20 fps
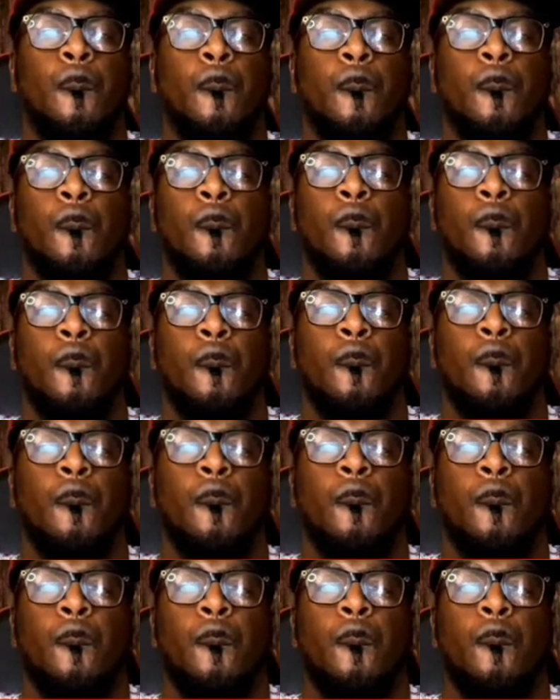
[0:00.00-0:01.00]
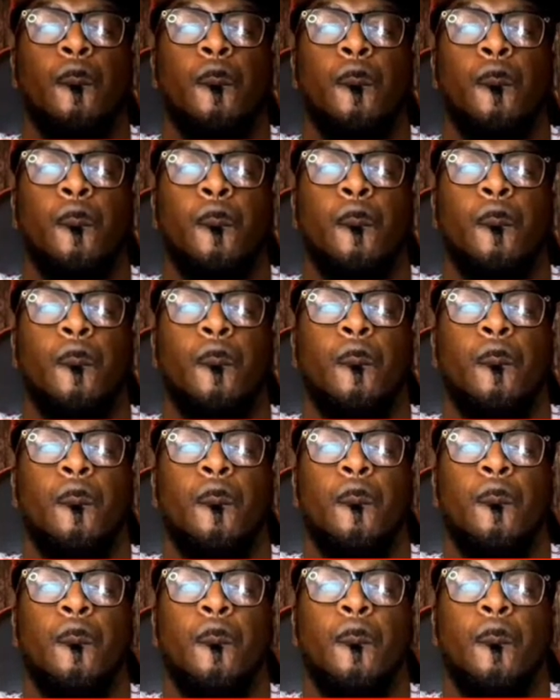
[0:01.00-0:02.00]

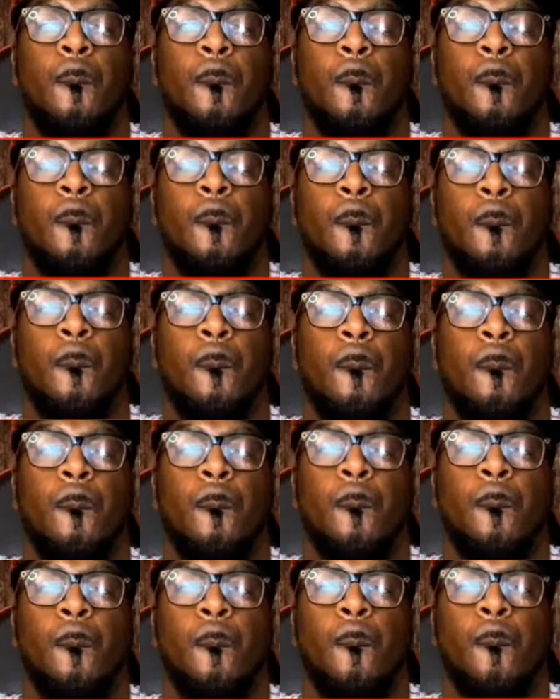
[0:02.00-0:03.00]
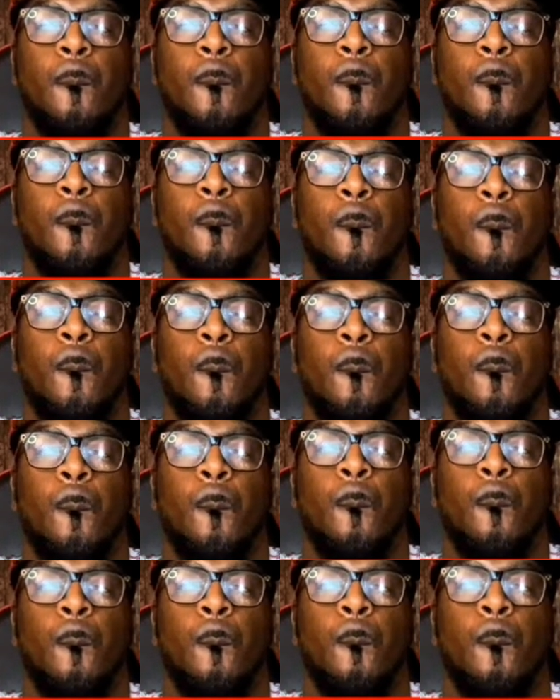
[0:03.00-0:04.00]

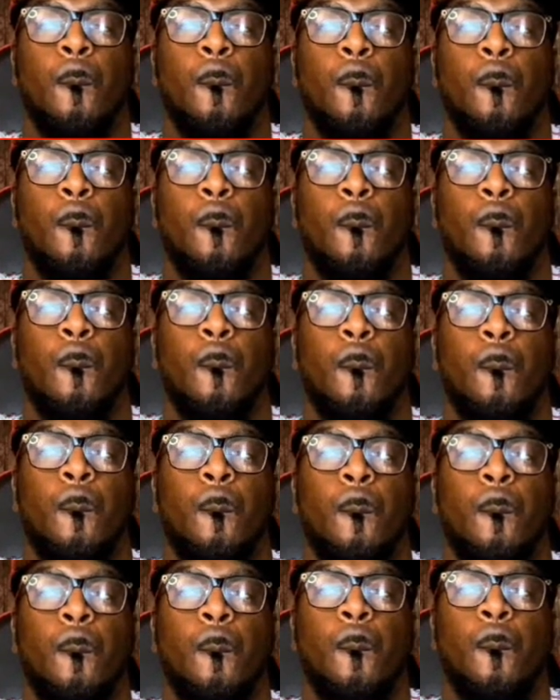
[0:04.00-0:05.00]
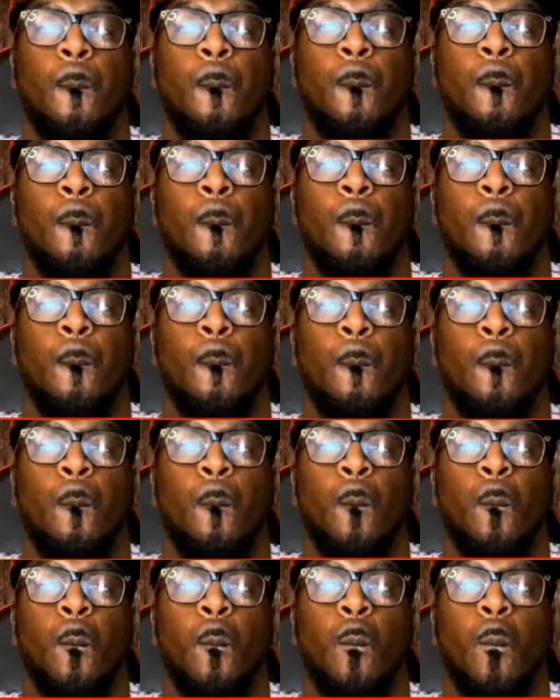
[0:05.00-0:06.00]

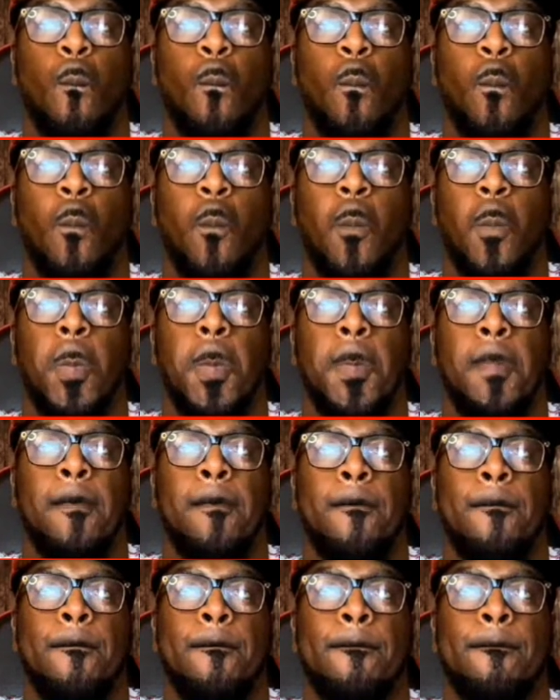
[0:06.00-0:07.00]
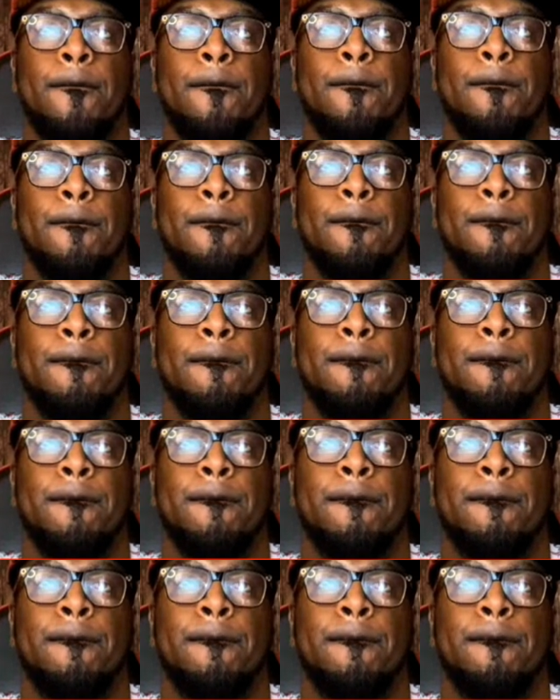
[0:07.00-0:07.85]
[no speech]